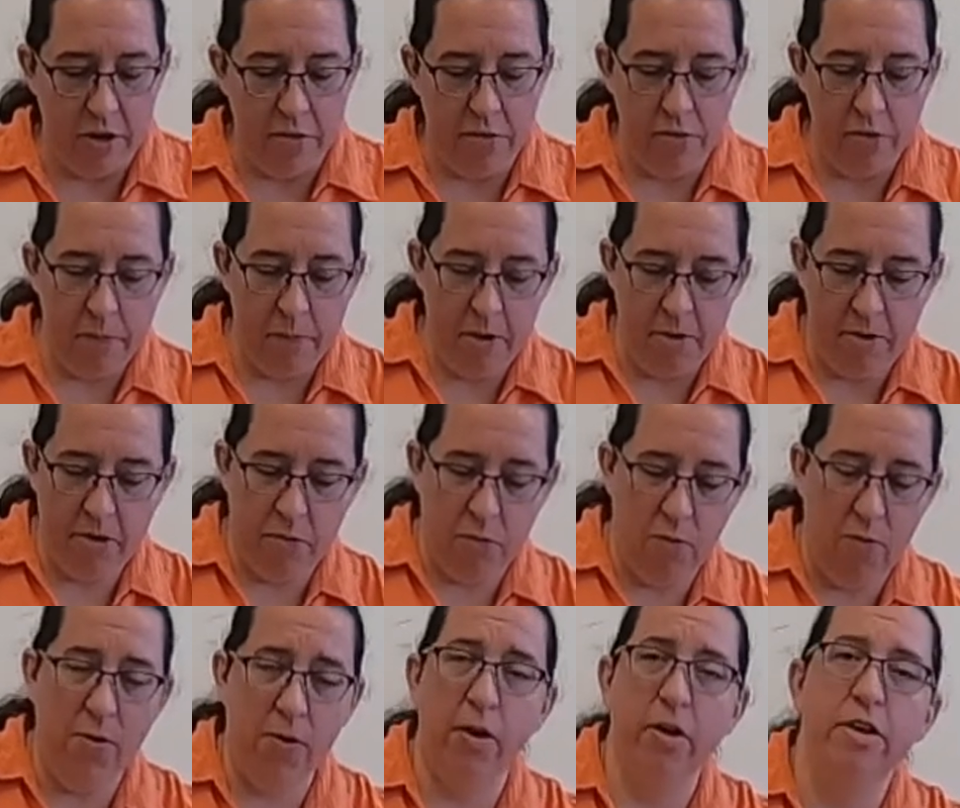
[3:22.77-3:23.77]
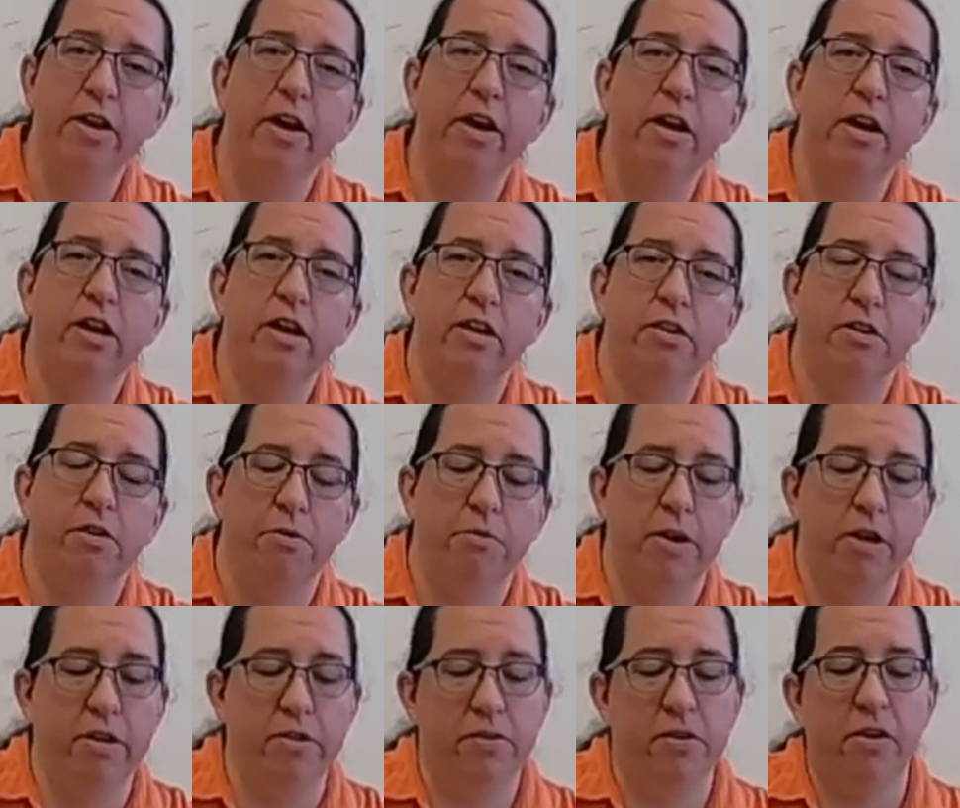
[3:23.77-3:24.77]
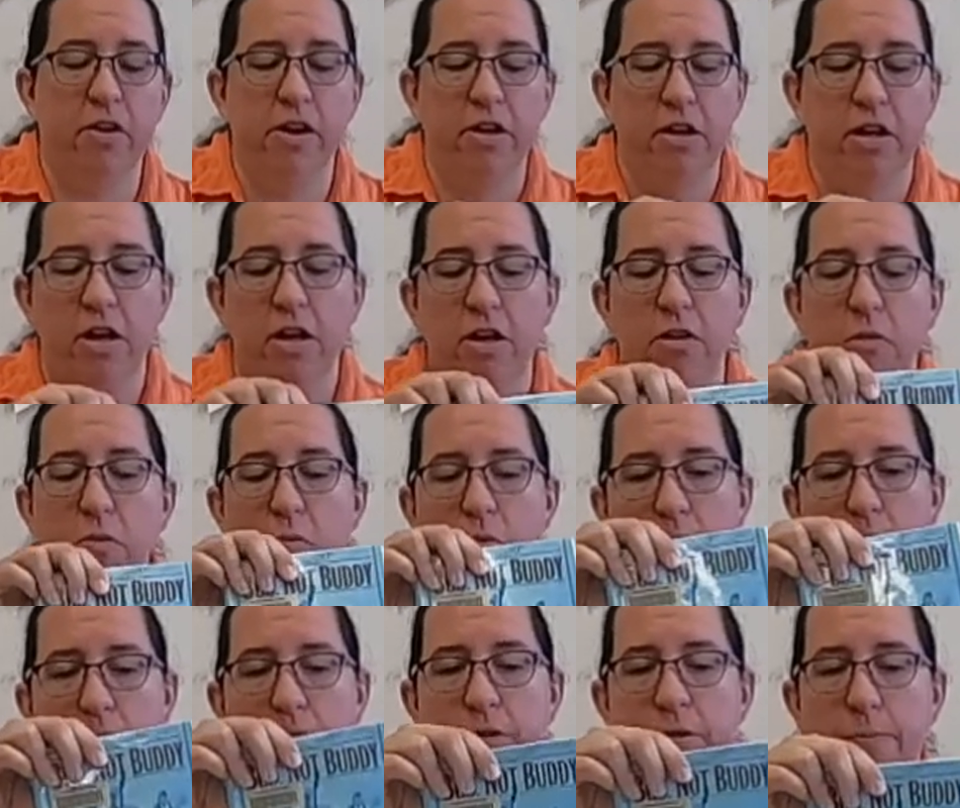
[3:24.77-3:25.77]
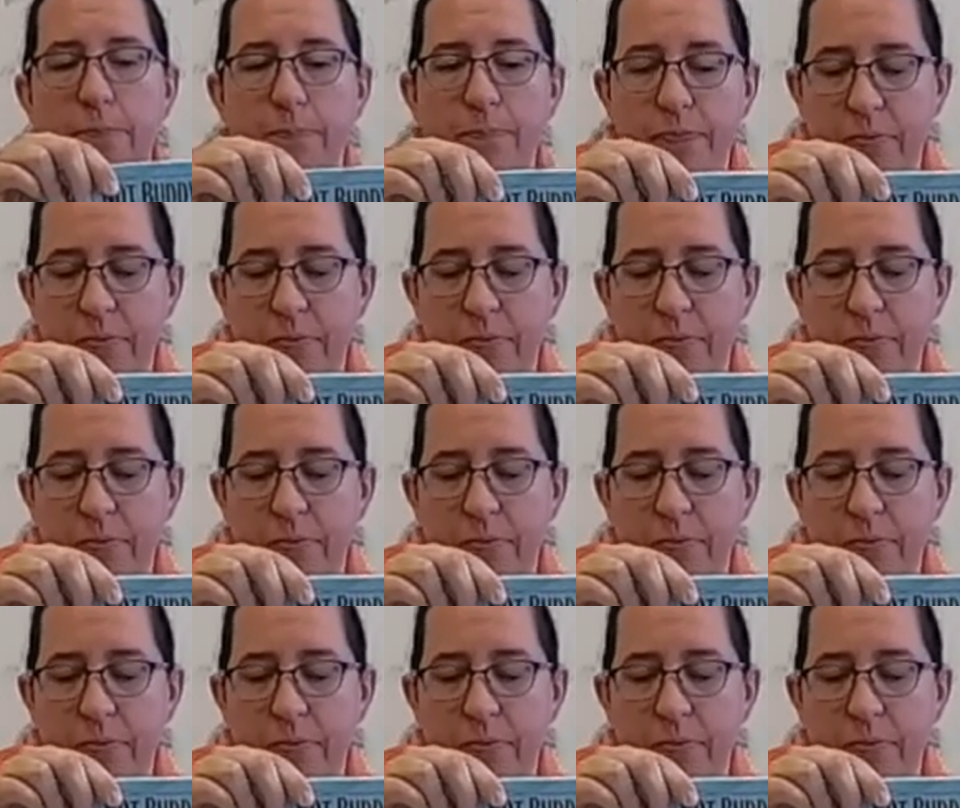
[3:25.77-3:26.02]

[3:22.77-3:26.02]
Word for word: a Newbery Award and a Coretta Scott King Award.